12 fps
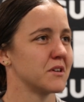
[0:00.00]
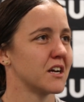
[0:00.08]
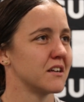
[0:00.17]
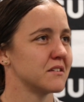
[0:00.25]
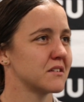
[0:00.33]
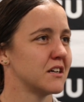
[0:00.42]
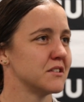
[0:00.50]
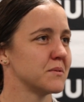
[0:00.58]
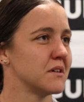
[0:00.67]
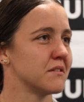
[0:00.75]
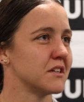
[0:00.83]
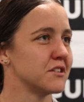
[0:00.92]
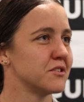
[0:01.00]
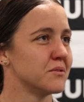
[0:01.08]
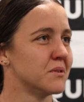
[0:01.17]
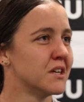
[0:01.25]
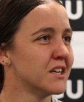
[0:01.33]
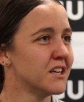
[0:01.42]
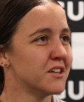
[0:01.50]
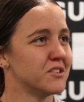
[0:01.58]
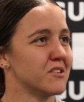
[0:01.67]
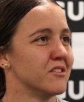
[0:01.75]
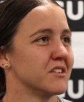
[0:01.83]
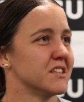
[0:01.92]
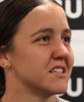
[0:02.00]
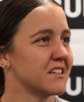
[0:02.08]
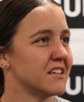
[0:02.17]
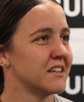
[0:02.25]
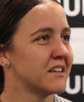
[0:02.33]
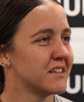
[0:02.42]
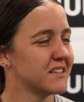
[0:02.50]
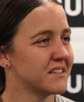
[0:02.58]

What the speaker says: We can't dwell on things too long in this league.